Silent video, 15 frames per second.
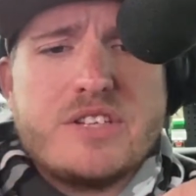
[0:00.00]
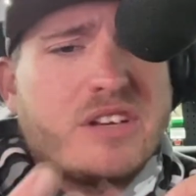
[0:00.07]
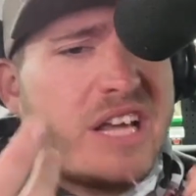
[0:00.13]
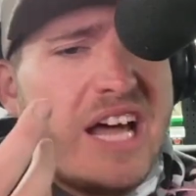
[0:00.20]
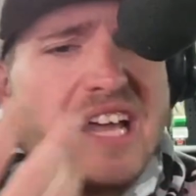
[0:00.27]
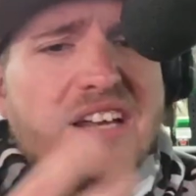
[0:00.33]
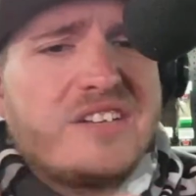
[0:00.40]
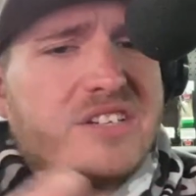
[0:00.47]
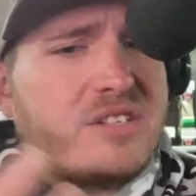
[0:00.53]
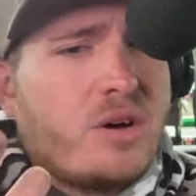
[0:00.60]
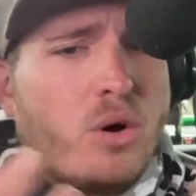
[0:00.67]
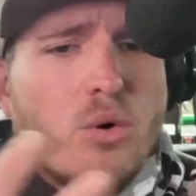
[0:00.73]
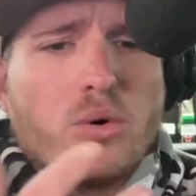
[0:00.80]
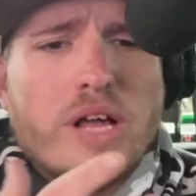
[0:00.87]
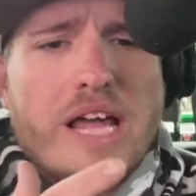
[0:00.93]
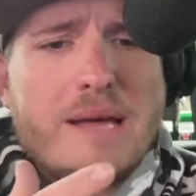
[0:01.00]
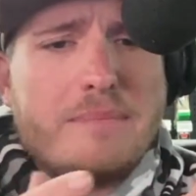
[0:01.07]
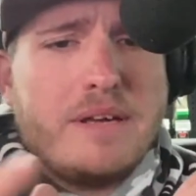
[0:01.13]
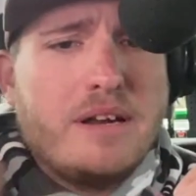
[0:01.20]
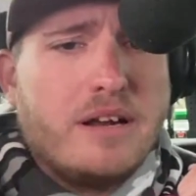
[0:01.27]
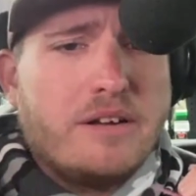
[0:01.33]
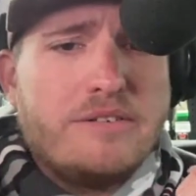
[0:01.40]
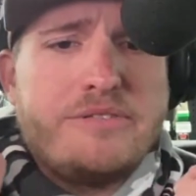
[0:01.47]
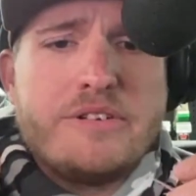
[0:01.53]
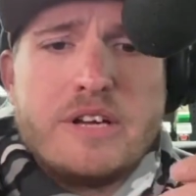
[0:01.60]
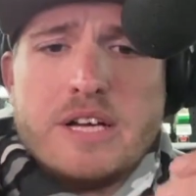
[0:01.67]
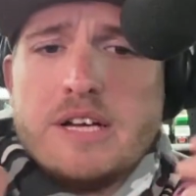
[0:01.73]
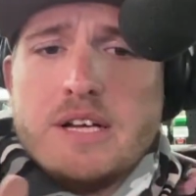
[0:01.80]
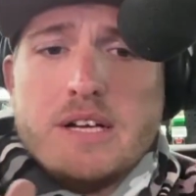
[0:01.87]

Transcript: So kind of just a whole gamut of